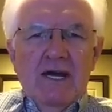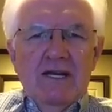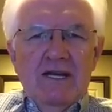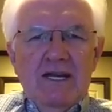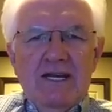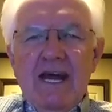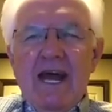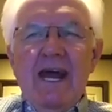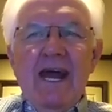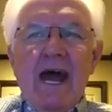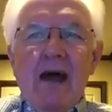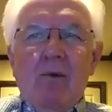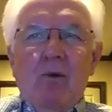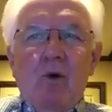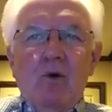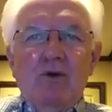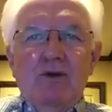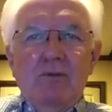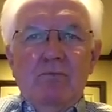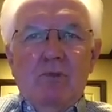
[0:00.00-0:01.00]
Today, I
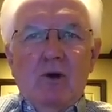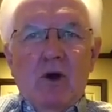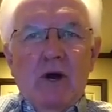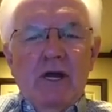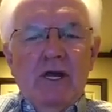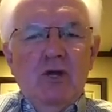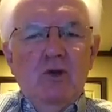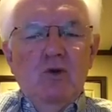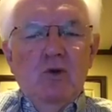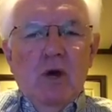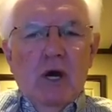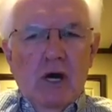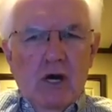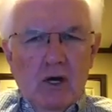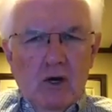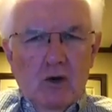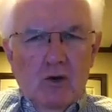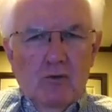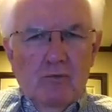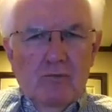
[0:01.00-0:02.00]
want to bring you
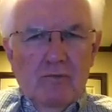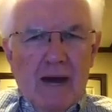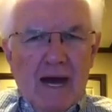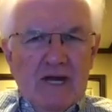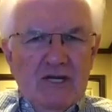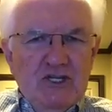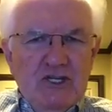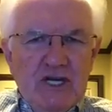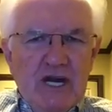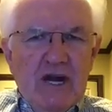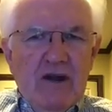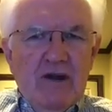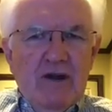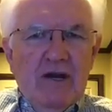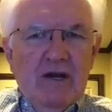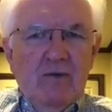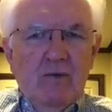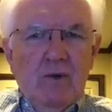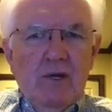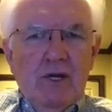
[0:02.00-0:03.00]
hope by
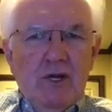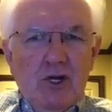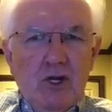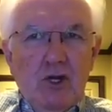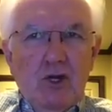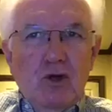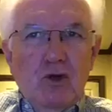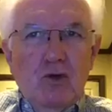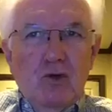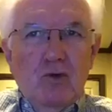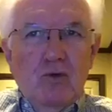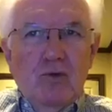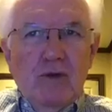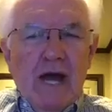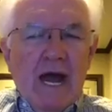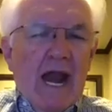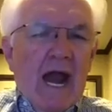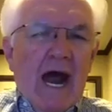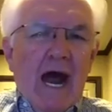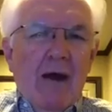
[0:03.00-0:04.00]
sharing with you
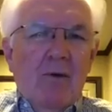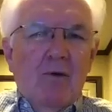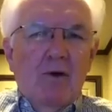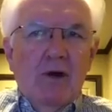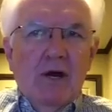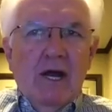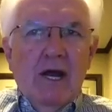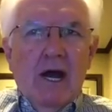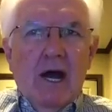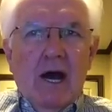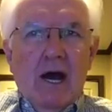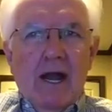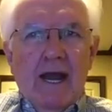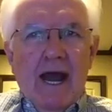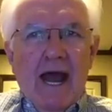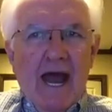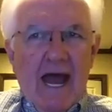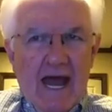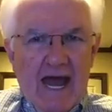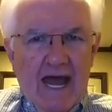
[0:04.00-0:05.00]
that our God
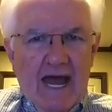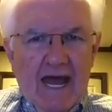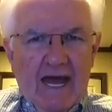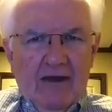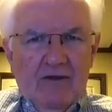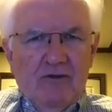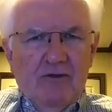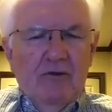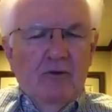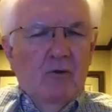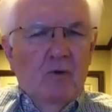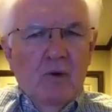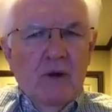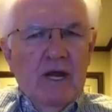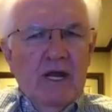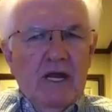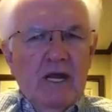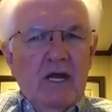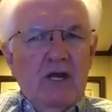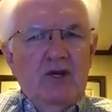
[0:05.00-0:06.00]
acts
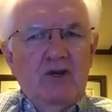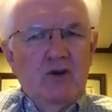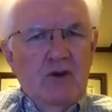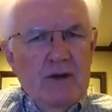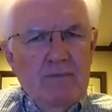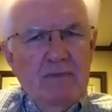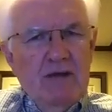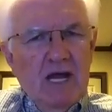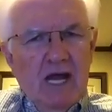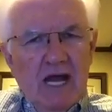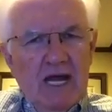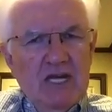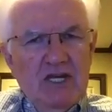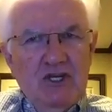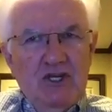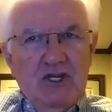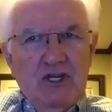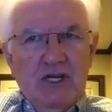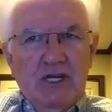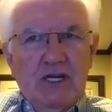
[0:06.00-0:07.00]
when a
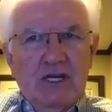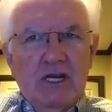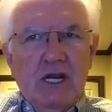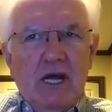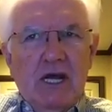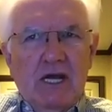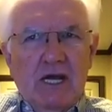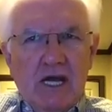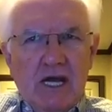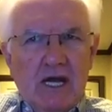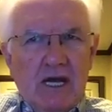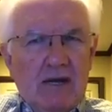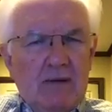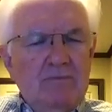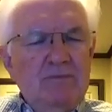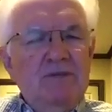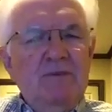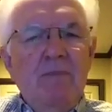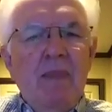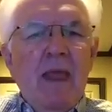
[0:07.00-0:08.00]
tribulation
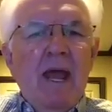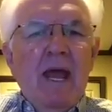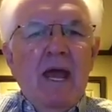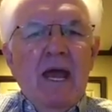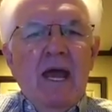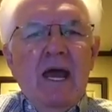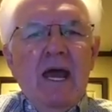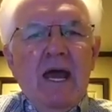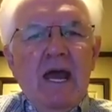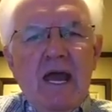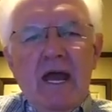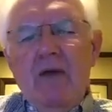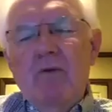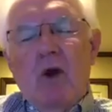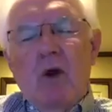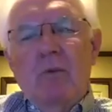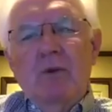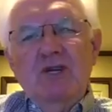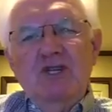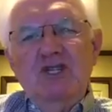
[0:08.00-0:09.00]
comes. In
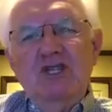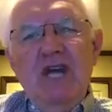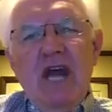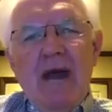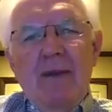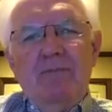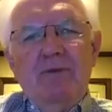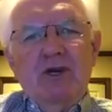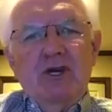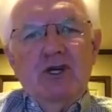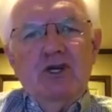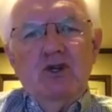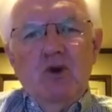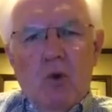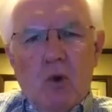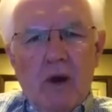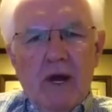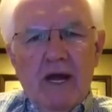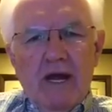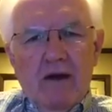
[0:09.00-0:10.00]
Romans chapter
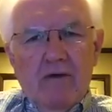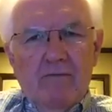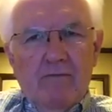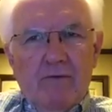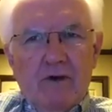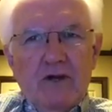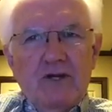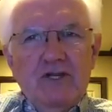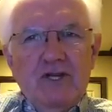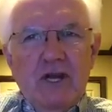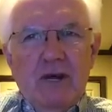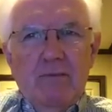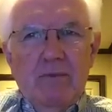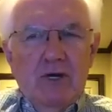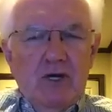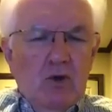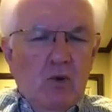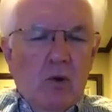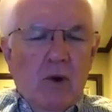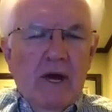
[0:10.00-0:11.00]
12, verse
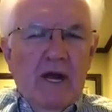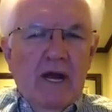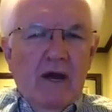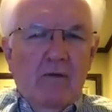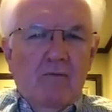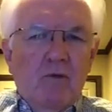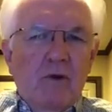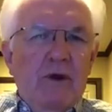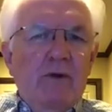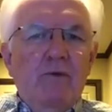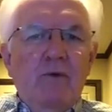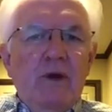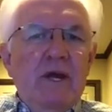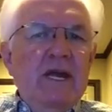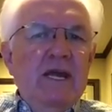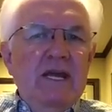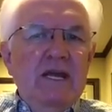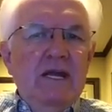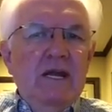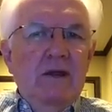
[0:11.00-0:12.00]
number 12, we
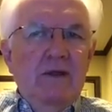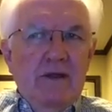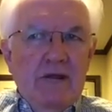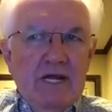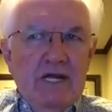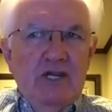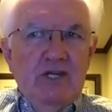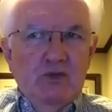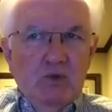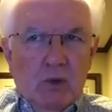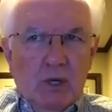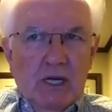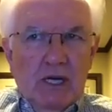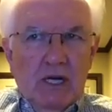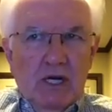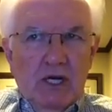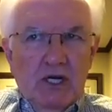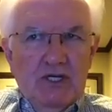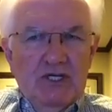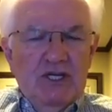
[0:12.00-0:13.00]
read these
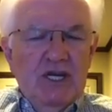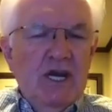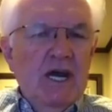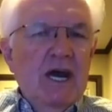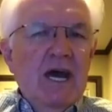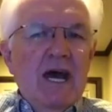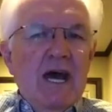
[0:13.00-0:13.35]
words.